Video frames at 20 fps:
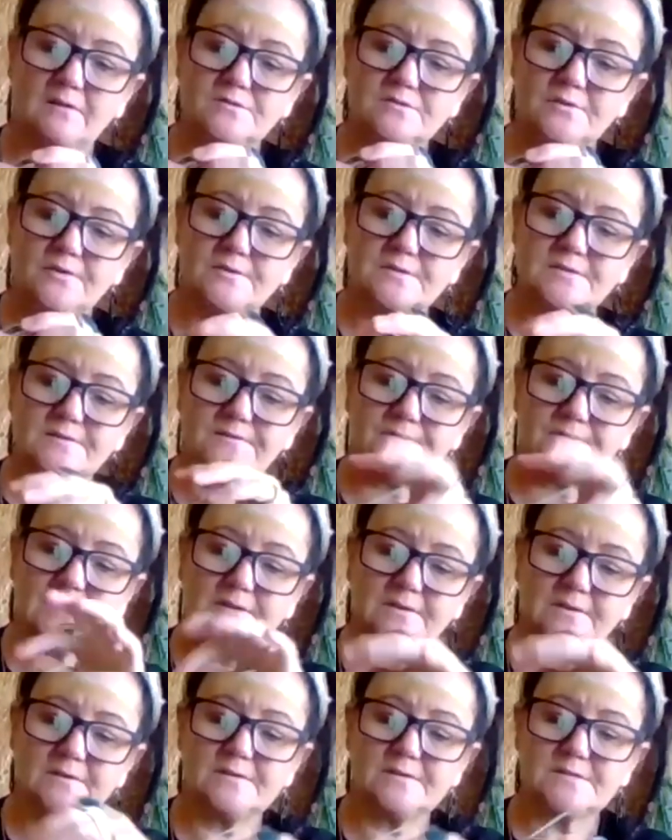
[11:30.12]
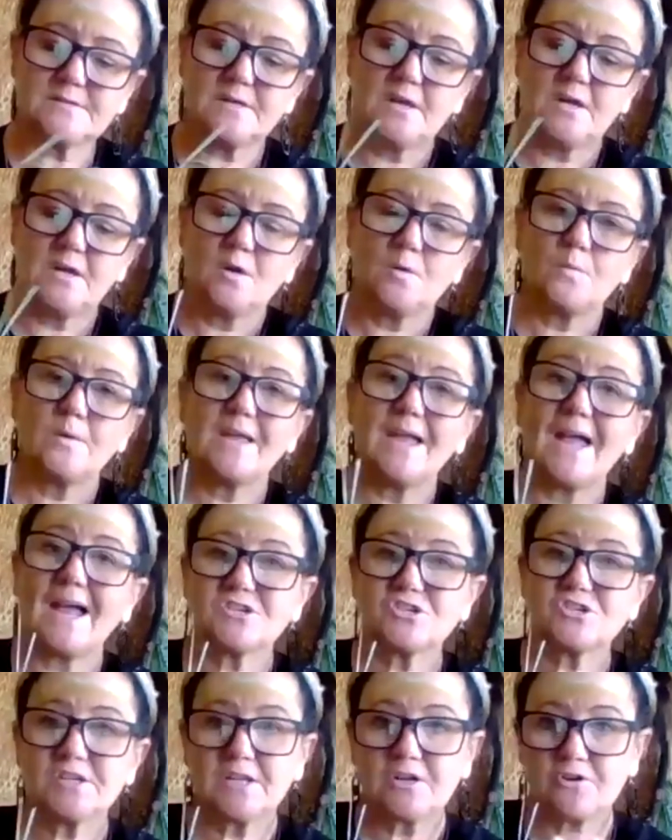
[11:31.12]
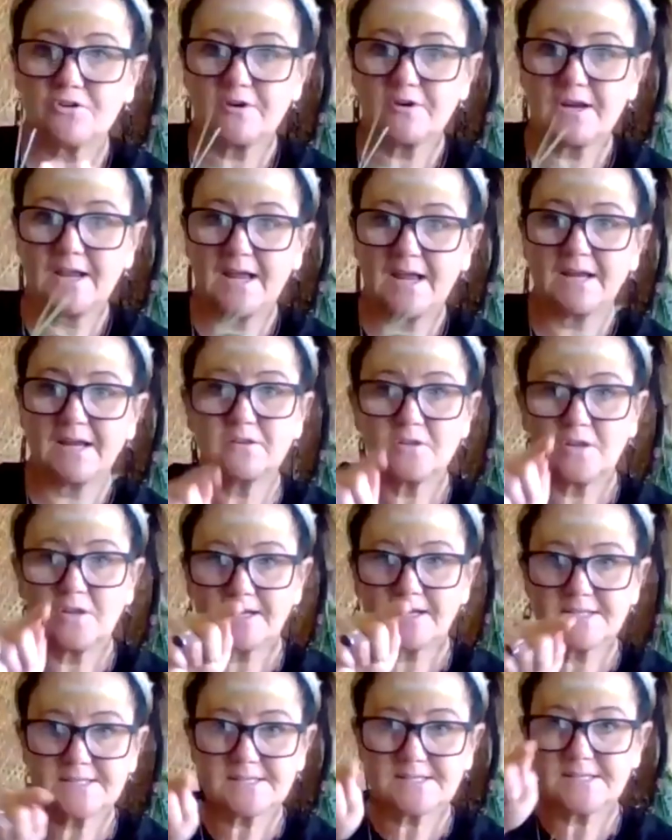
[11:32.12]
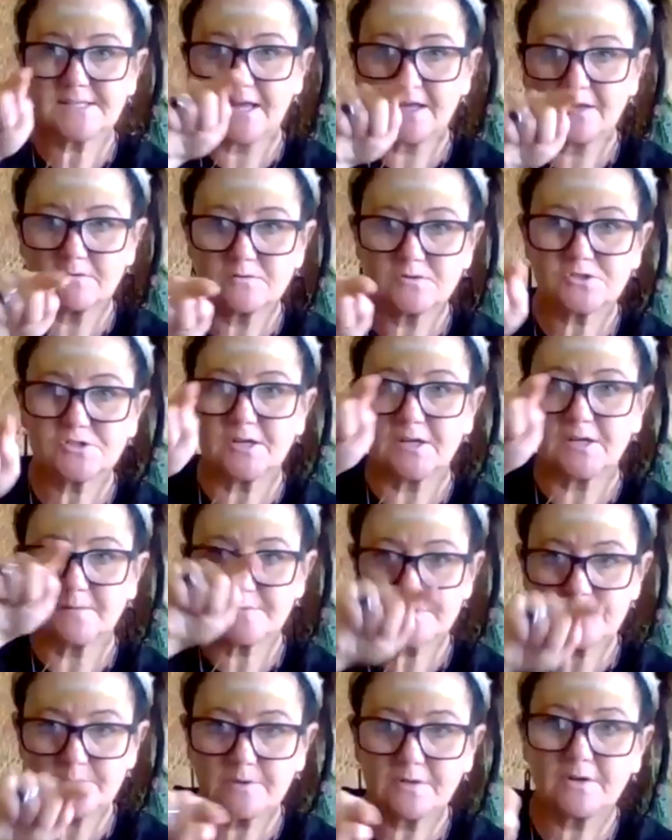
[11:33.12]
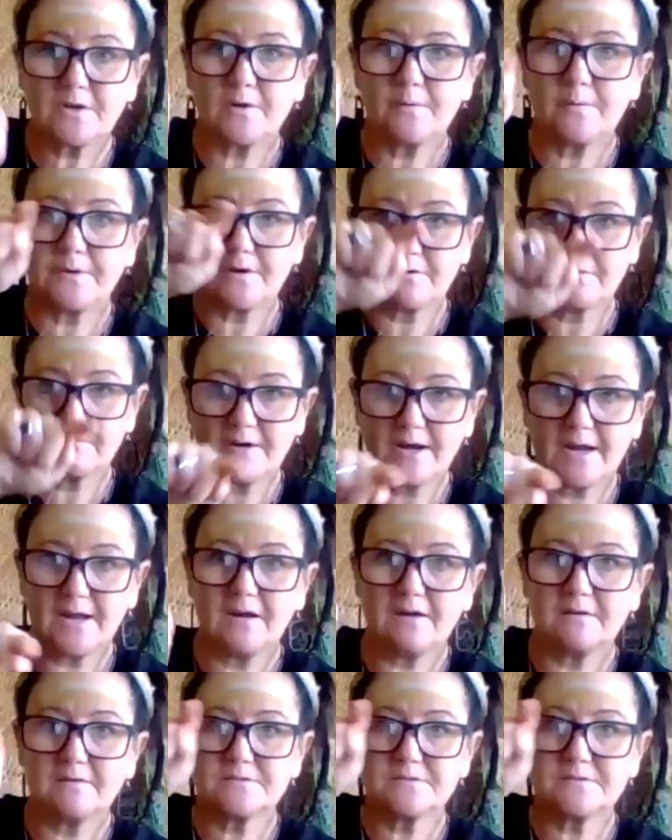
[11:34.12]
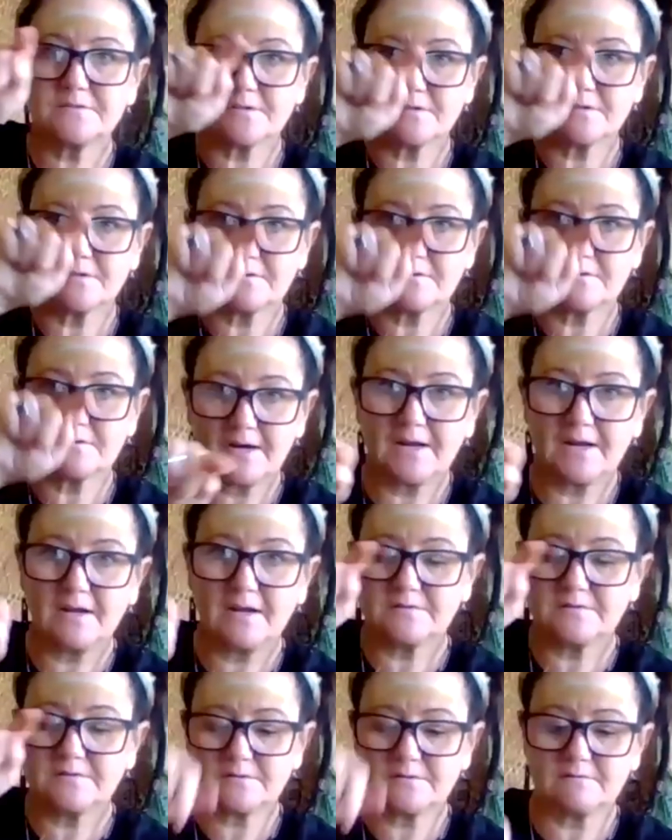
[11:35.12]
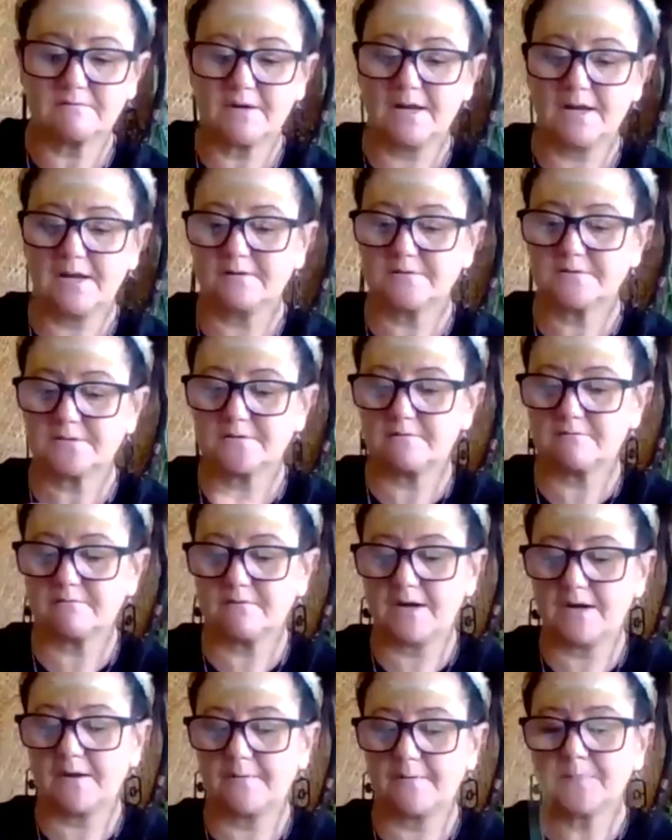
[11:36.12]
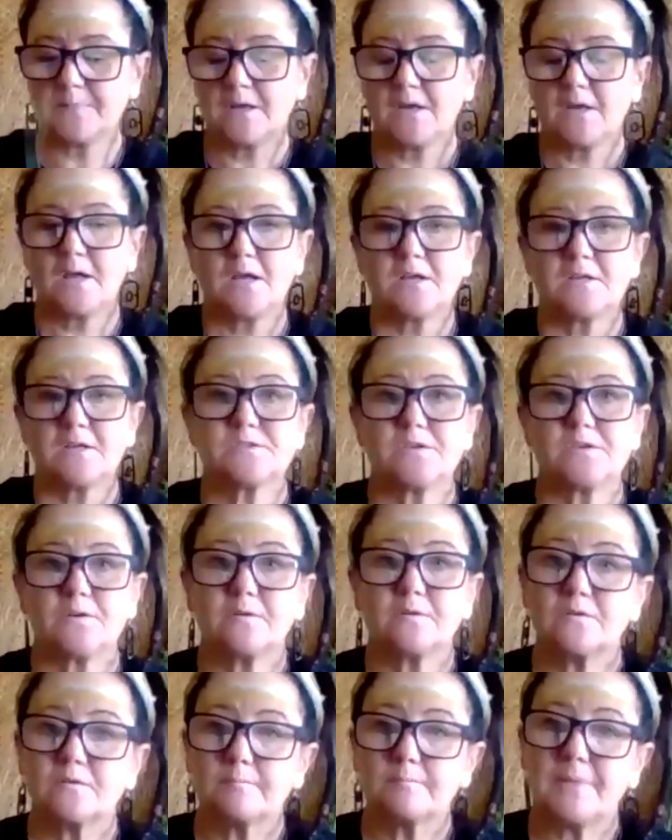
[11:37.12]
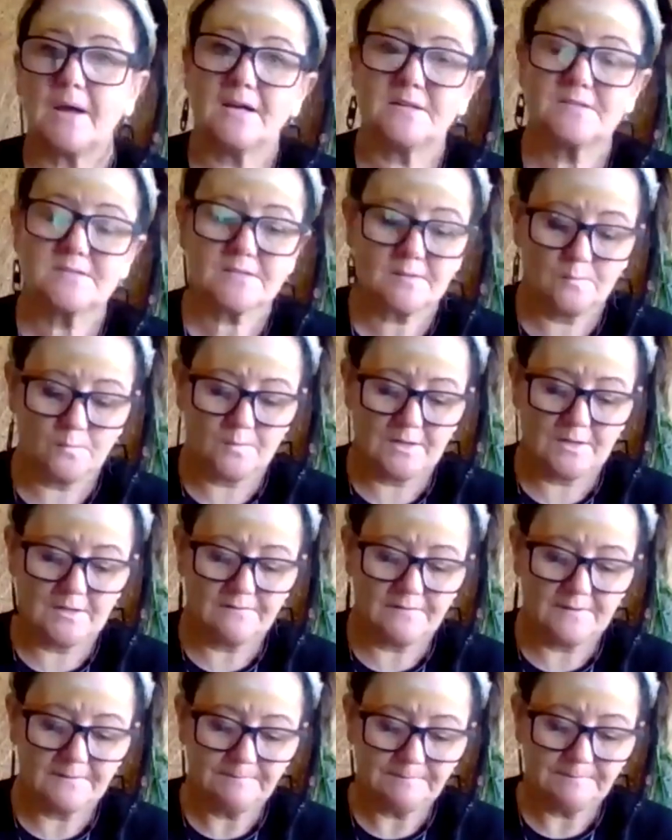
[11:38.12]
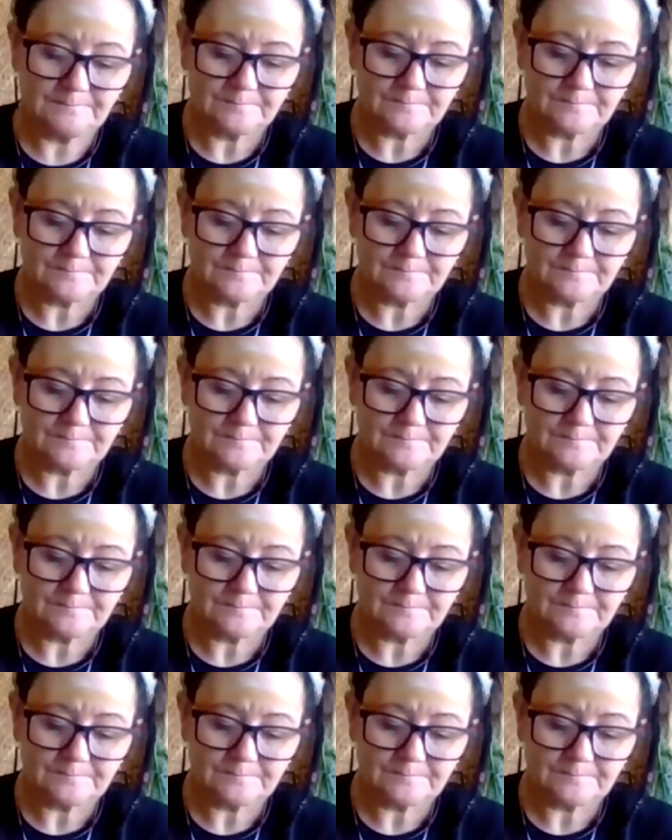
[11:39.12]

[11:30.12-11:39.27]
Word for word: those fillers, we actually create like a snail shape. So we're going around and around and around and around. So basket weaving